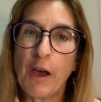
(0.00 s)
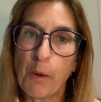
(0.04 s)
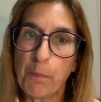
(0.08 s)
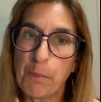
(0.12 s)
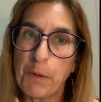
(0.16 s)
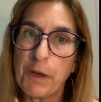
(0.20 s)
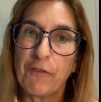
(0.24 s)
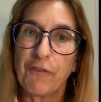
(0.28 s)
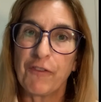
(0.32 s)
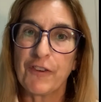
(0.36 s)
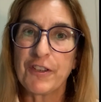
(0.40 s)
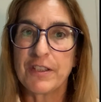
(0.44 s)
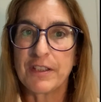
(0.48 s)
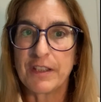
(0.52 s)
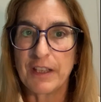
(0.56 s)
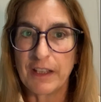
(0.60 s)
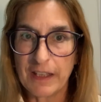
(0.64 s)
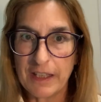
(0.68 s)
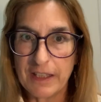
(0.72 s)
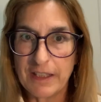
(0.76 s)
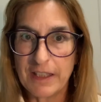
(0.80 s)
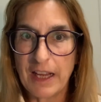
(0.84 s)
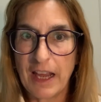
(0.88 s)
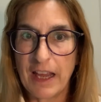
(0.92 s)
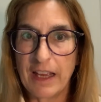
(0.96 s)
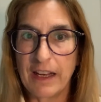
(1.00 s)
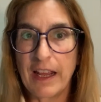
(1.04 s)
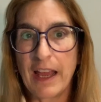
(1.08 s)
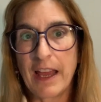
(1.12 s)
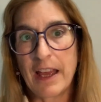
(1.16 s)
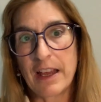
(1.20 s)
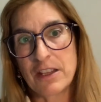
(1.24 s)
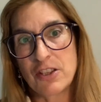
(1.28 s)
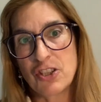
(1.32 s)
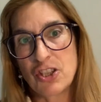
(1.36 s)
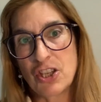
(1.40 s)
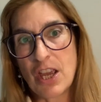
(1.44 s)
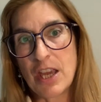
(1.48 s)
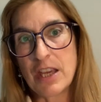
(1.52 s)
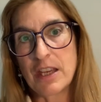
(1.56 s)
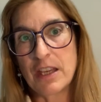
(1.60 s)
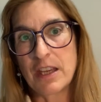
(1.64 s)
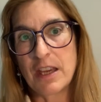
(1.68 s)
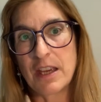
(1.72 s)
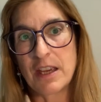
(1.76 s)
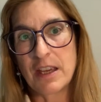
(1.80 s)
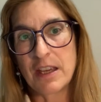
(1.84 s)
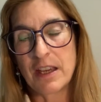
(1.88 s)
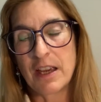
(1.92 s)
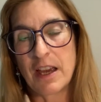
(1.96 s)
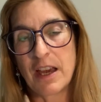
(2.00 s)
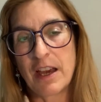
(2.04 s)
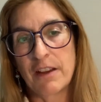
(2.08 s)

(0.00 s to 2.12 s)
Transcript: helping facilitate handshaking